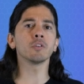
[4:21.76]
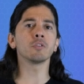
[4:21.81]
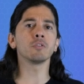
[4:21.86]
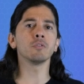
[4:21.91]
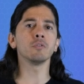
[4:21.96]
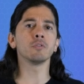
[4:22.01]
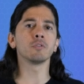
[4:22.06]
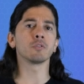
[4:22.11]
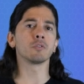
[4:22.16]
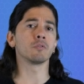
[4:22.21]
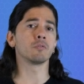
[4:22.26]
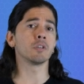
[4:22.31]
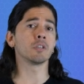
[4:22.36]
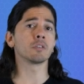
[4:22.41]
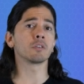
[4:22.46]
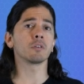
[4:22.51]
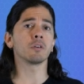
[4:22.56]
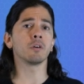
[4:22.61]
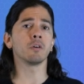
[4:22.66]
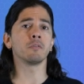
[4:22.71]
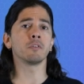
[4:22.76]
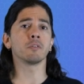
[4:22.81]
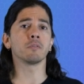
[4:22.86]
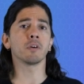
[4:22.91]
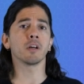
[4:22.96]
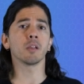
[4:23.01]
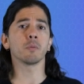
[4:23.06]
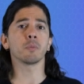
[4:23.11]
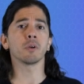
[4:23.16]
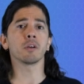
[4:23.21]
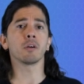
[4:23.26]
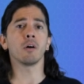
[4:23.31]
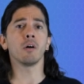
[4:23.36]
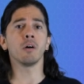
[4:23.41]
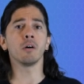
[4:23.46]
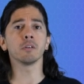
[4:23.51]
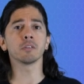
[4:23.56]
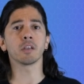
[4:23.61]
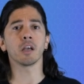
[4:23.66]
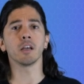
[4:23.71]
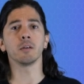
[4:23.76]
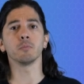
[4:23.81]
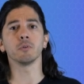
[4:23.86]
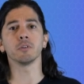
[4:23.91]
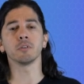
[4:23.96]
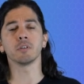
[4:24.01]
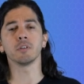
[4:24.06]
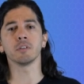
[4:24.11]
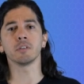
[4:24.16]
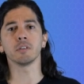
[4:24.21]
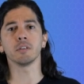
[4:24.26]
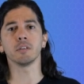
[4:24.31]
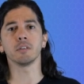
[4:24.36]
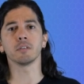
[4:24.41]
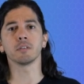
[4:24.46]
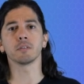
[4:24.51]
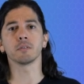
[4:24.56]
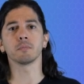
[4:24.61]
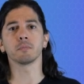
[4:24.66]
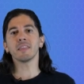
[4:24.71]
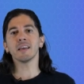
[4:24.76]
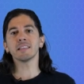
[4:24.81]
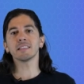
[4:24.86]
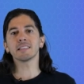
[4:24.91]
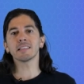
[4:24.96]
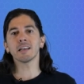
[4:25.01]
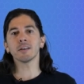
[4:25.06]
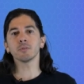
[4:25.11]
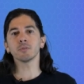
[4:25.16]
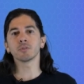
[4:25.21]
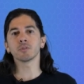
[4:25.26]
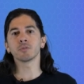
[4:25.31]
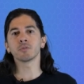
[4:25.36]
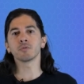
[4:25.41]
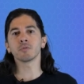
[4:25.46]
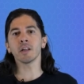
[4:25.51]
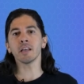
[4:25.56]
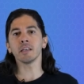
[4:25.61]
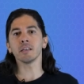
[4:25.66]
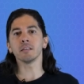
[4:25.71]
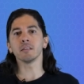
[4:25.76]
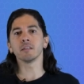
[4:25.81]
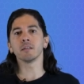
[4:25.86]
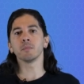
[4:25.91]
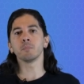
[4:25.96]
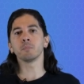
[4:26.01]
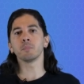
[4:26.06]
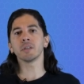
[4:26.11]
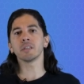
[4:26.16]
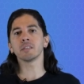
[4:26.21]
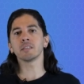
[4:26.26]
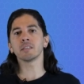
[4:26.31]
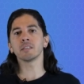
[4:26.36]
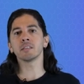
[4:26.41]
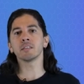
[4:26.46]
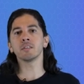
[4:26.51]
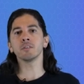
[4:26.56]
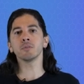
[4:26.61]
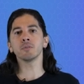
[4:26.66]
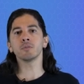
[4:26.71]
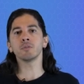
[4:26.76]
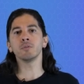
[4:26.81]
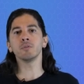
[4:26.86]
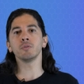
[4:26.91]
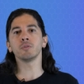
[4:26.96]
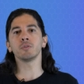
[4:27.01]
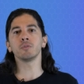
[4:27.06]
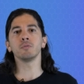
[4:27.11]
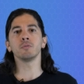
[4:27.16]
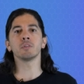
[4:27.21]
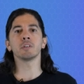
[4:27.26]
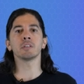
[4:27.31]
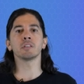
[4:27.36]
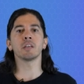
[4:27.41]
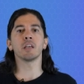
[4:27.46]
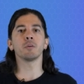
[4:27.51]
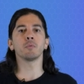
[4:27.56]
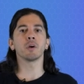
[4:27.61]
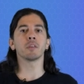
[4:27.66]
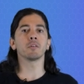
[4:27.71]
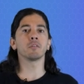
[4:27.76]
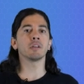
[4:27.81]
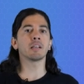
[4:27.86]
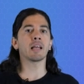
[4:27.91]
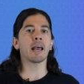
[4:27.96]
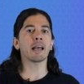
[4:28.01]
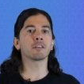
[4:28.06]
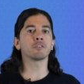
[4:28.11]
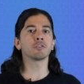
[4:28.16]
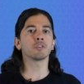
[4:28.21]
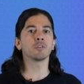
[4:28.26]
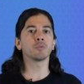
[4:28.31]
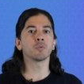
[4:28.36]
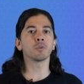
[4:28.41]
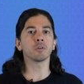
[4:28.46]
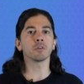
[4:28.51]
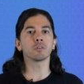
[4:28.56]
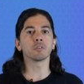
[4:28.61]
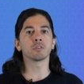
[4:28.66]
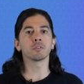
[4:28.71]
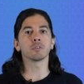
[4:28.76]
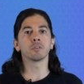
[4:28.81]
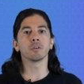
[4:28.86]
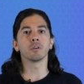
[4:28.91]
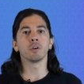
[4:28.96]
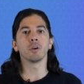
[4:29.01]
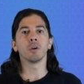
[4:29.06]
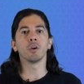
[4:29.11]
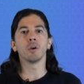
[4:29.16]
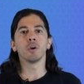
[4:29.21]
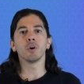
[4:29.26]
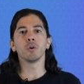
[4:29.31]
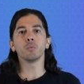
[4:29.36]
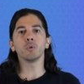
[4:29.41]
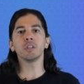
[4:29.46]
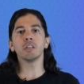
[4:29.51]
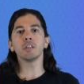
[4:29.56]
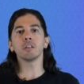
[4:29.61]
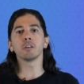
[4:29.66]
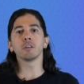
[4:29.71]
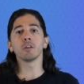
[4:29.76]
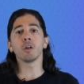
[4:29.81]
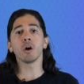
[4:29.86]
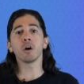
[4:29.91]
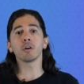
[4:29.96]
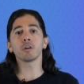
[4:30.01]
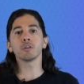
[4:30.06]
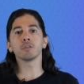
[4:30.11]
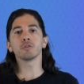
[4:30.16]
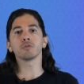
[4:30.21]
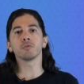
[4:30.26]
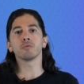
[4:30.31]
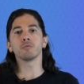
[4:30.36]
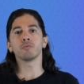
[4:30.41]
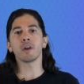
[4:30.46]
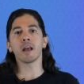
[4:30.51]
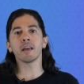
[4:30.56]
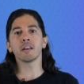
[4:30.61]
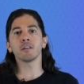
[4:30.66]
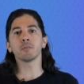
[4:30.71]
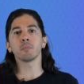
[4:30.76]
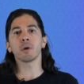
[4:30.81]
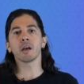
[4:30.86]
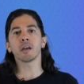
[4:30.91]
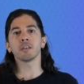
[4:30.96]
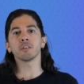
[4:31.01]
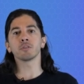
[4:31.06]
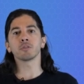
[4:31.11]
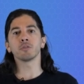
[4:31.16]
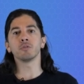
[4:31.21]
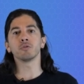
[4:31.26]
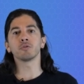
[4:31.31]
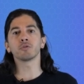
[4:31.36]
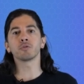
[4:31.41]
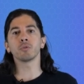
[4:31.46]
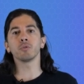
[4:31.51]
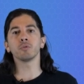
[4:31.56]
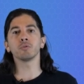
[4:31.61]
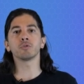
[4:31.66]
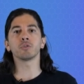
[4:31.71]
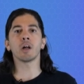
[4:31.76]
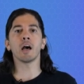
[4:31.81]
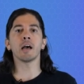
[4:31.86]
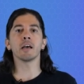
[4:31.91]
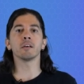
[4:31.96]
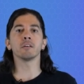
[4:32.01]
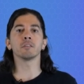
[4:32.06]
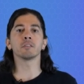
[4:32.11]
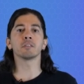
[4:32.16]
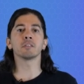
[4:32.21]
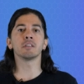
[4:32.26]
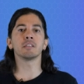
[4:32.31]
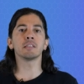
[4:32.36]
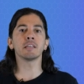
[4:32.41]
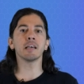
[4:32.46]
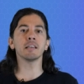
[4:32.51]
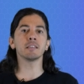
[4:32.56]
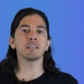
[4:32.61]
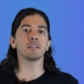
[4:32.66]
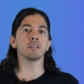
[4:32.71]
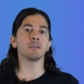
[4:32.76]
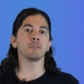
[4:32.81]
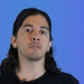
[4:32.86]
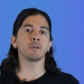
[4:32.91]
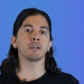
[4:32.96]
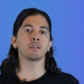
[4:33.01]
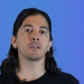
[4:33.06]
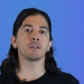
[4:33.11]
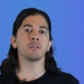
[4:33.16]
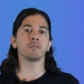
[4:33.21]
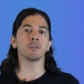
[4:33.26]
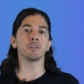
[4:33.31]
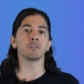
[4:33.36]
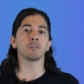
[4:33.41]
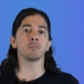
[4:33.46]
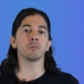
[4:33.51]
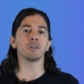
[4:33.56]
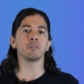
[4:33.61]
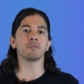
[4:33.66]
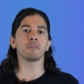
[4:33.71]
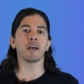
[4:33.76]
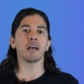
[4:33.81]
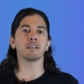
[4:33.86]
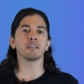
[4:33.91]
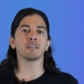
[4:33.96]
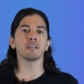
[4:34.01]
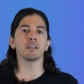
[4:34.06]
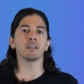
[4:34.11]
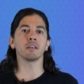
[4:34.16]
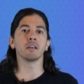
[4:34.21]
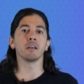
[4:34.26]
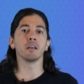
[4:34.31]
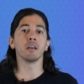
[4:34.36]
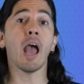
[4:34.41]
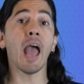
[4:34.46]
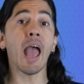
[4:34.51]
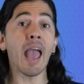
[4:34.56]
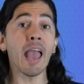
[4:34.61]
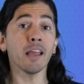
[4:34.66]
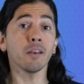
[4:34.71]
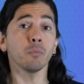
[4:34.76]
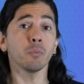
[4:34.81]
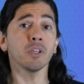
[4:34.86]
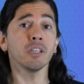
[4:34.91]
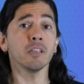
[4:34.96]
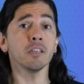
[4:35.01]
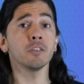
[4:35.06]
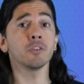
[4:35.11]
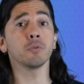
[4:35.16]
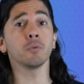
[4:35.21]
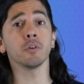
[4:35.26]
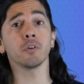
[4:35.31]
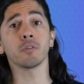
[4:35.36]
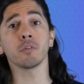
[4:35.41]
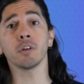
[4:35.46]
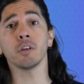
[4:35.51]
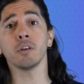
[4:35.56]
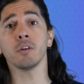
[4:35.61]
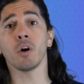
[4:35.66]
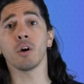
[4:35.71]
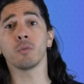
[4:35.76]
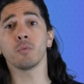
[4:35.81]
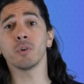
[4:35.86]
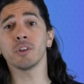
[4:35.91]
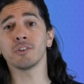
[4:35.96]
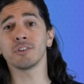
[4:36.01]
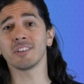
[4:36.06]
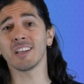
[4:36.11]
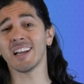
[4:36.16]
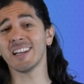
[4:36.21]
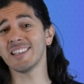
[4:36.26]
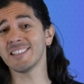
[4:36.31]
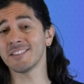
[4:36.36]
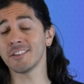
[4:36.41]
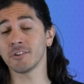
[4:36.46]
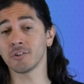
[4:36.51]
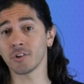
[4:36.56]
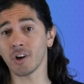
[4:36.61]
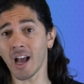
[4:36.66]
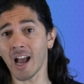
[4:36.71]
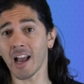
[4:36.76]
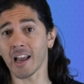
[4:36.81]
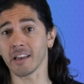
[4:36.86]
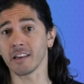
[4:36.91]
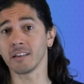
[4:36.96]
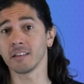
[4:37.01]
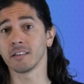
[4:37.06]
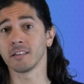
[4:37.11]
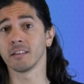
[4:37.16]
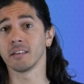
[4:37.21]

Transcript: reduce the risk of developing Alzheimer's disease. That sounds great, but it's still too soon to say whether it actually works. We need large, randomized, controlled trials to test the effect of intermittent fasting, and we need to agree on which diet to try.